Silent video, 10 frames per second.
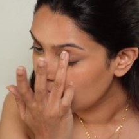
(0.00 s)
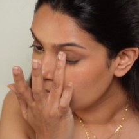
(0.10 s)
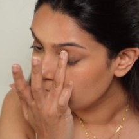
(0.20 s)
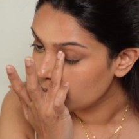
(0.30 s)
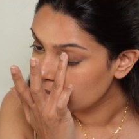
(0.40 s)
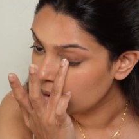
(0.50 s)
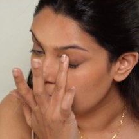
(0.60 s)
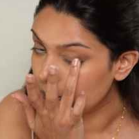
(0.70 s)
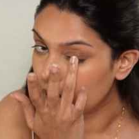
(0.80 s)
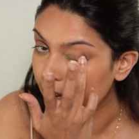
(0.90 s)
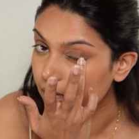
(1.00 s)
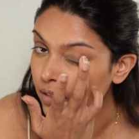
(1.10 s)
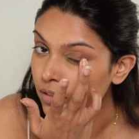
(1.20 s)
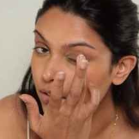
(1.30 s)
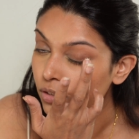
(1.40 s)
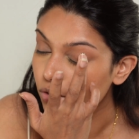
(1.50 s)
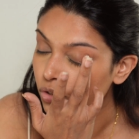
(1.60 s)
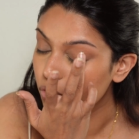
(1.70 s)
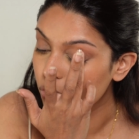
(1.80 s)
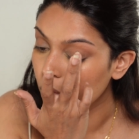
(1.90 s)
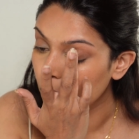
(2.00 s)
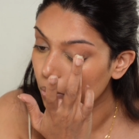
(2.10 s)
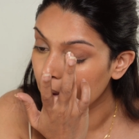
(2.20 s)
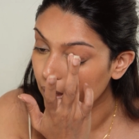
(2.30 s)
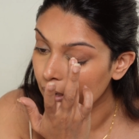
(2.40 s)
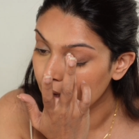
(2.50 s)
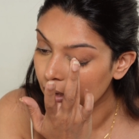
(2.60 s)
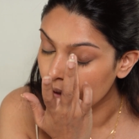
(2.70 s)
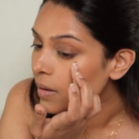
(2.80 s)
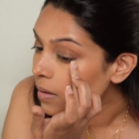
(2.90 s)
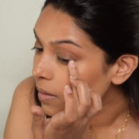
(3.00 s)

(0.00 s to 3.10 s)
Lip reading: and it blends so quickly.